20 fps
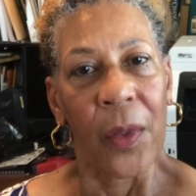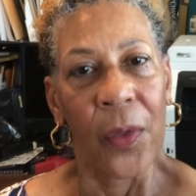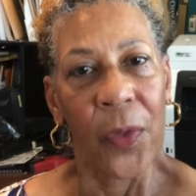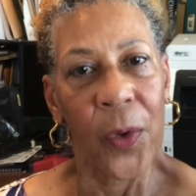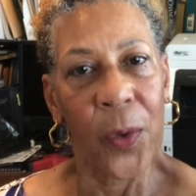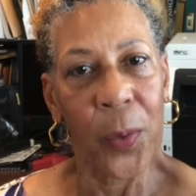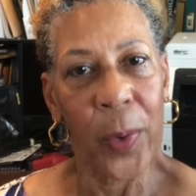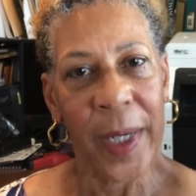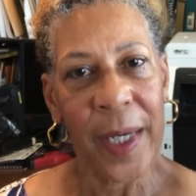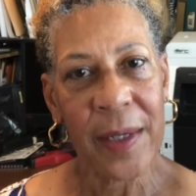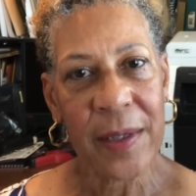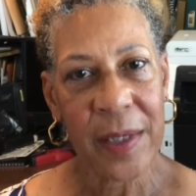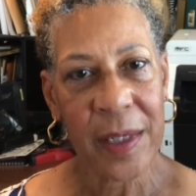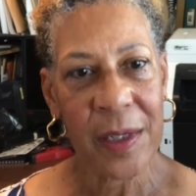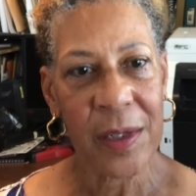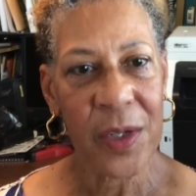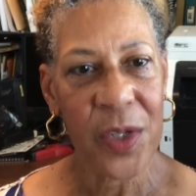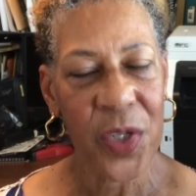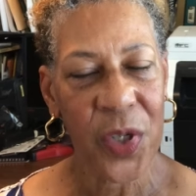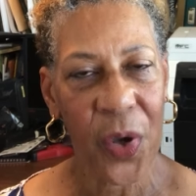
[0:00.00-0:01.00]
The
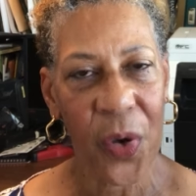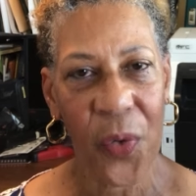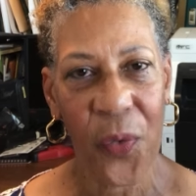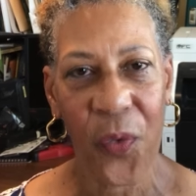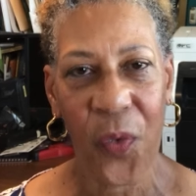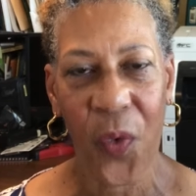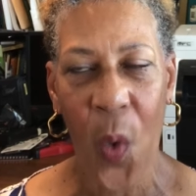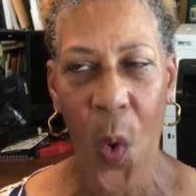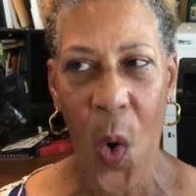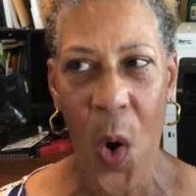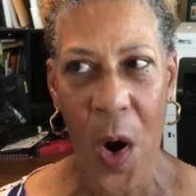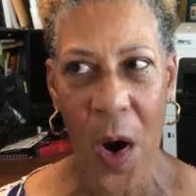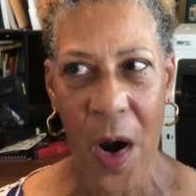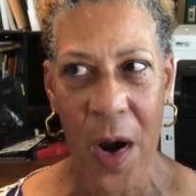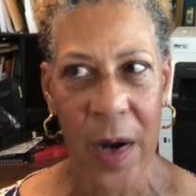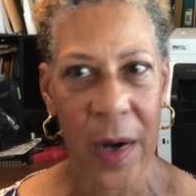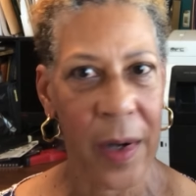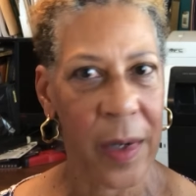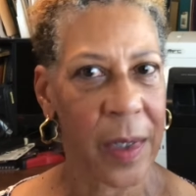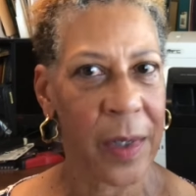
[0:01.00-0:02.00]
reasons
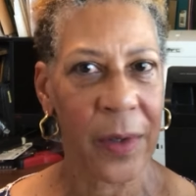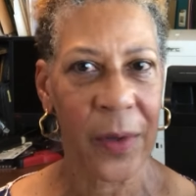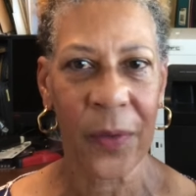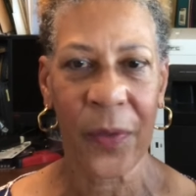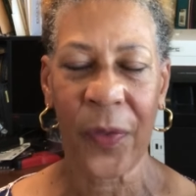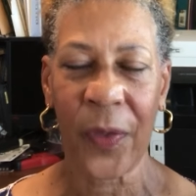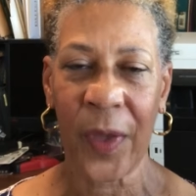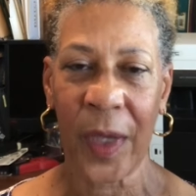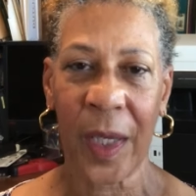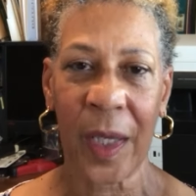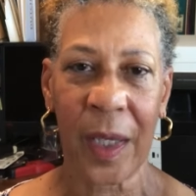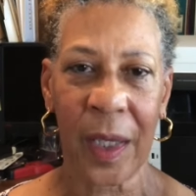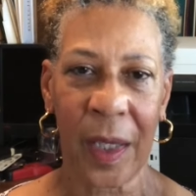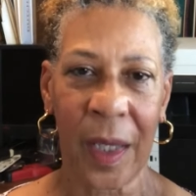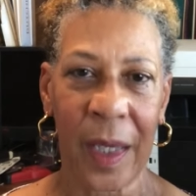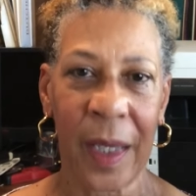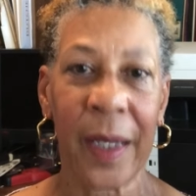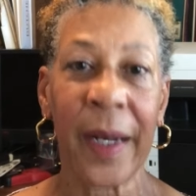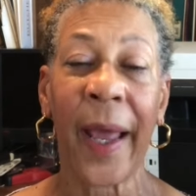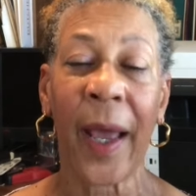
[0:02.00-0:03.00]
for
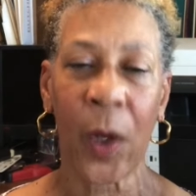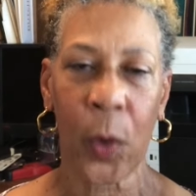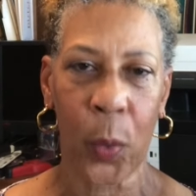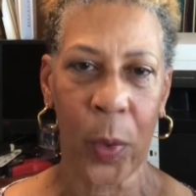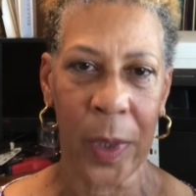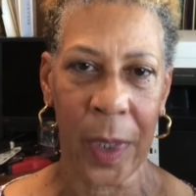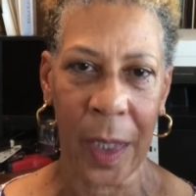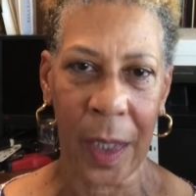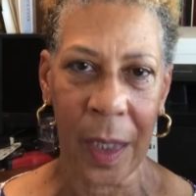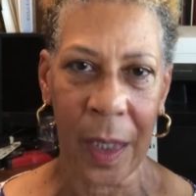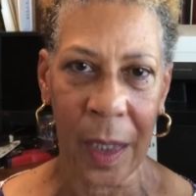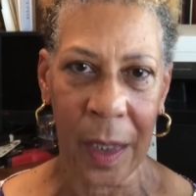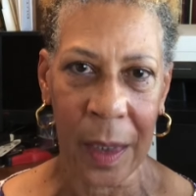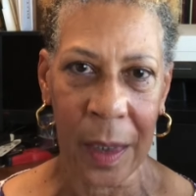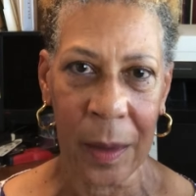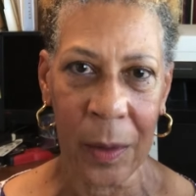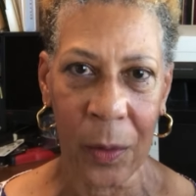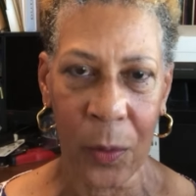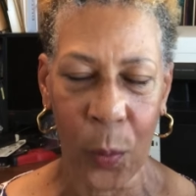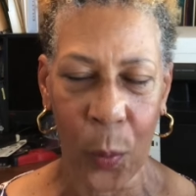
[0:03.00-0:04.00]
the inequity
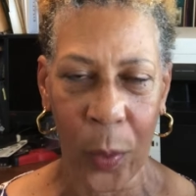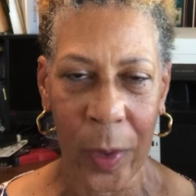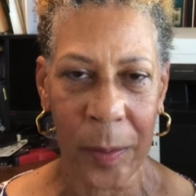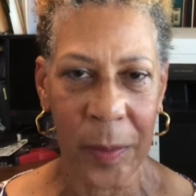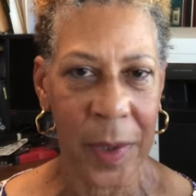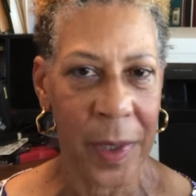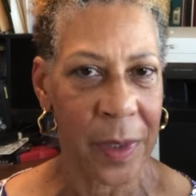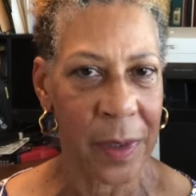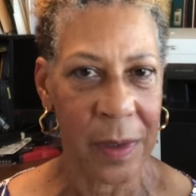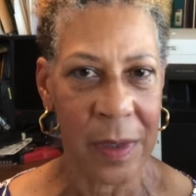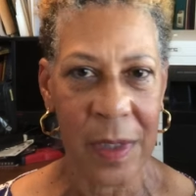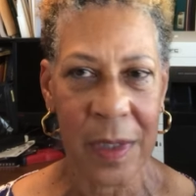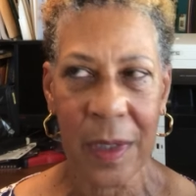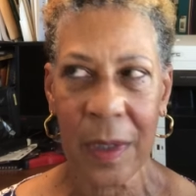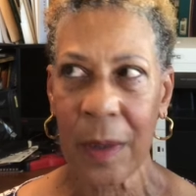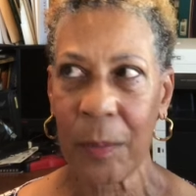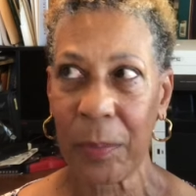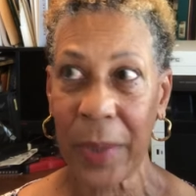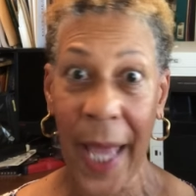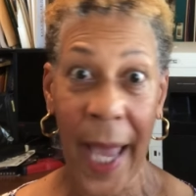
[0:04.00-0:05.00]
in
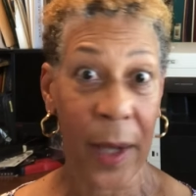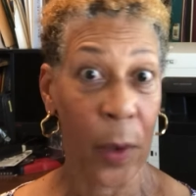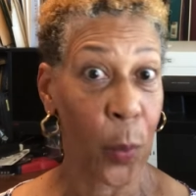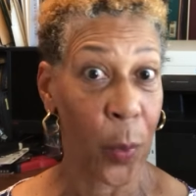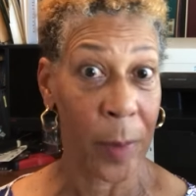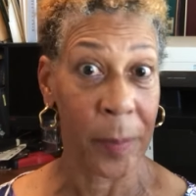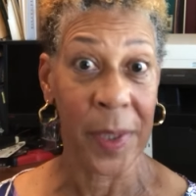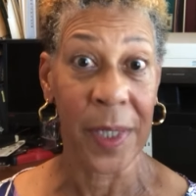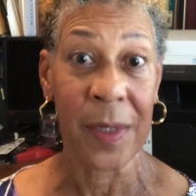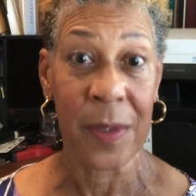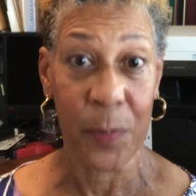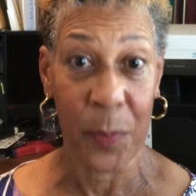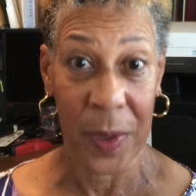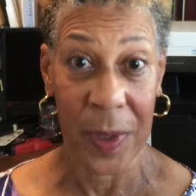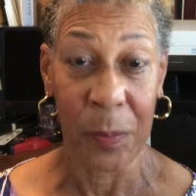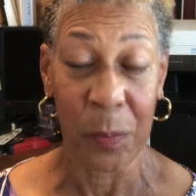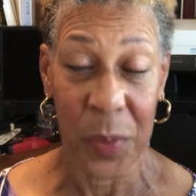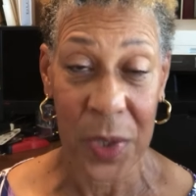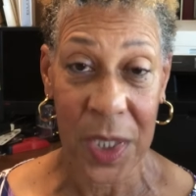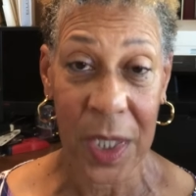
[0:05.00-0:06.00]
Black women's
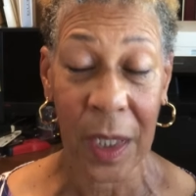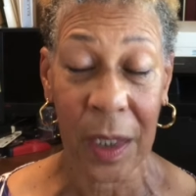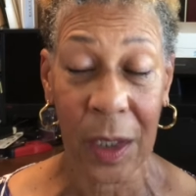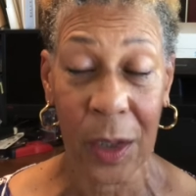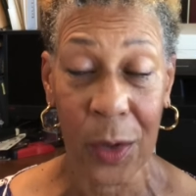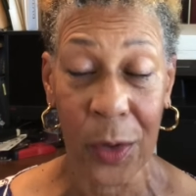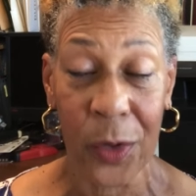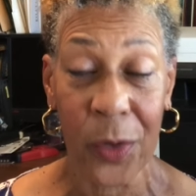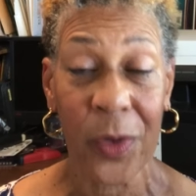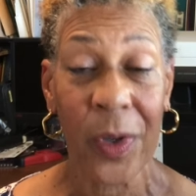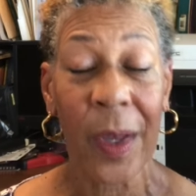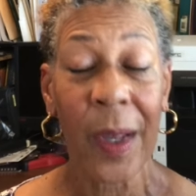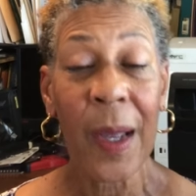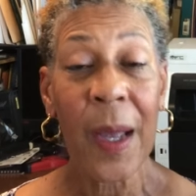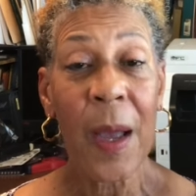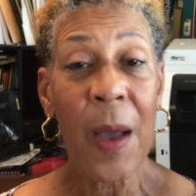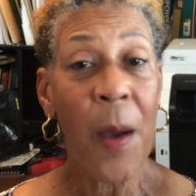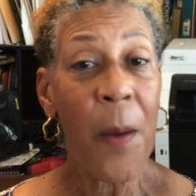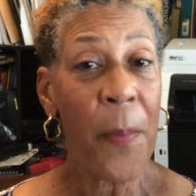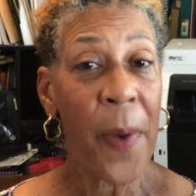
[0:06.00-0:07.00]
in particular
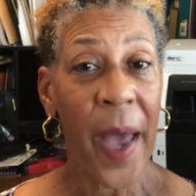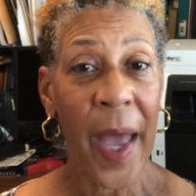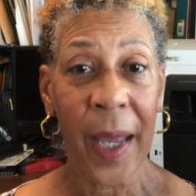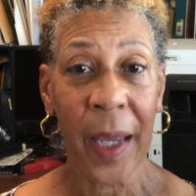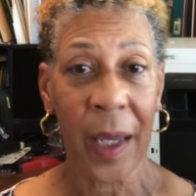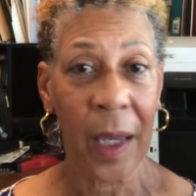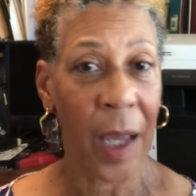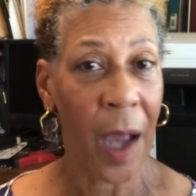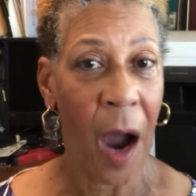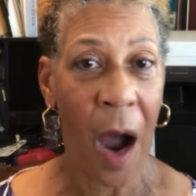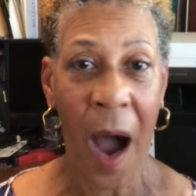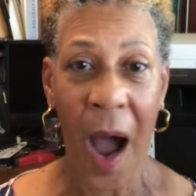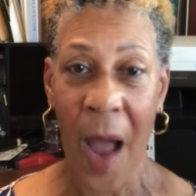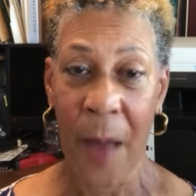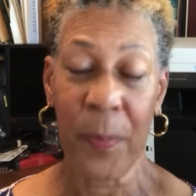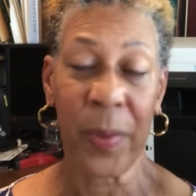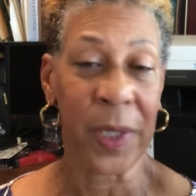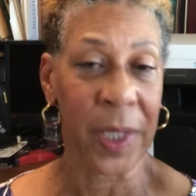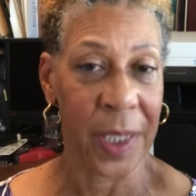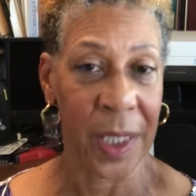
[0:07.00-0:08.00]
pay, I
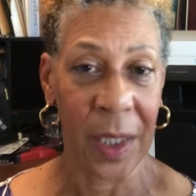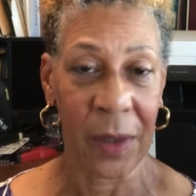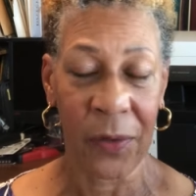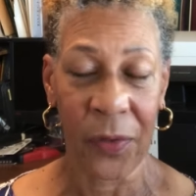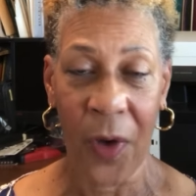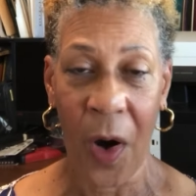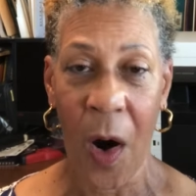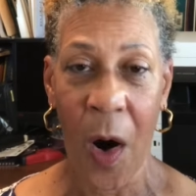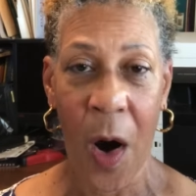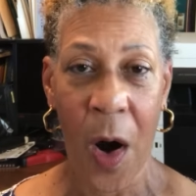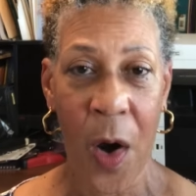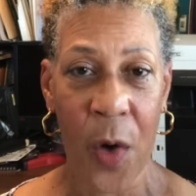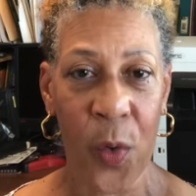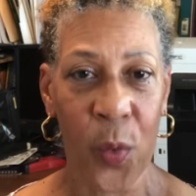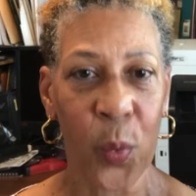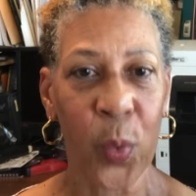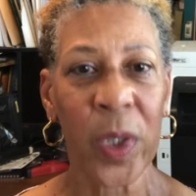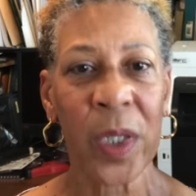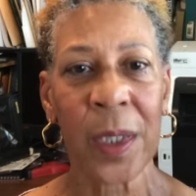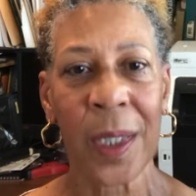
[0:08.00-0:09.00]
believe, are
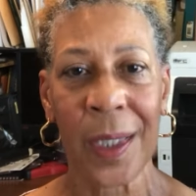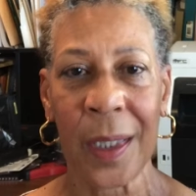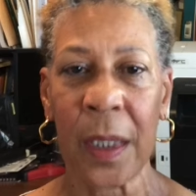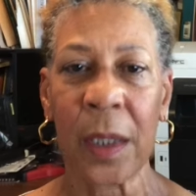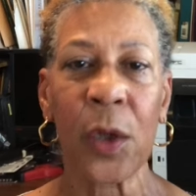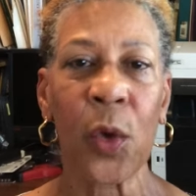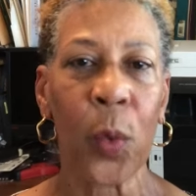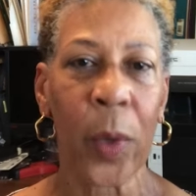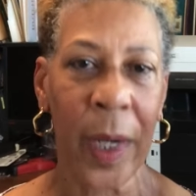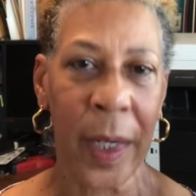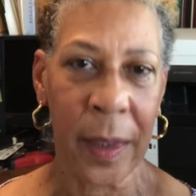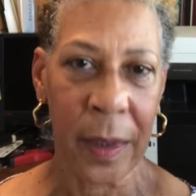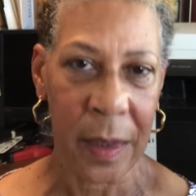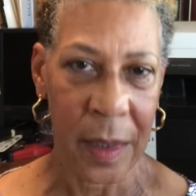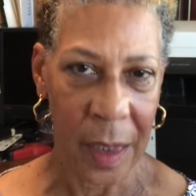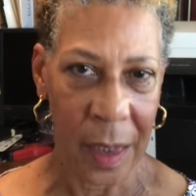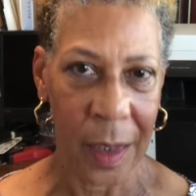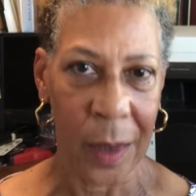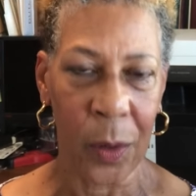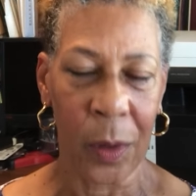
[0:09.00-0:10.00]
really ingrained
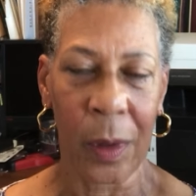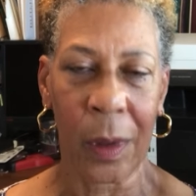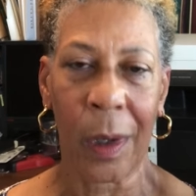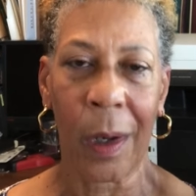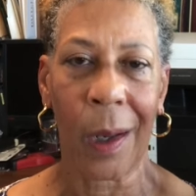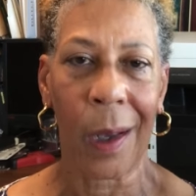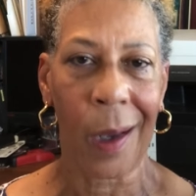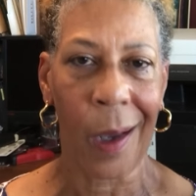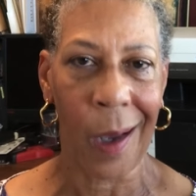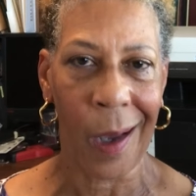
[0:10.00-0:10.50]
in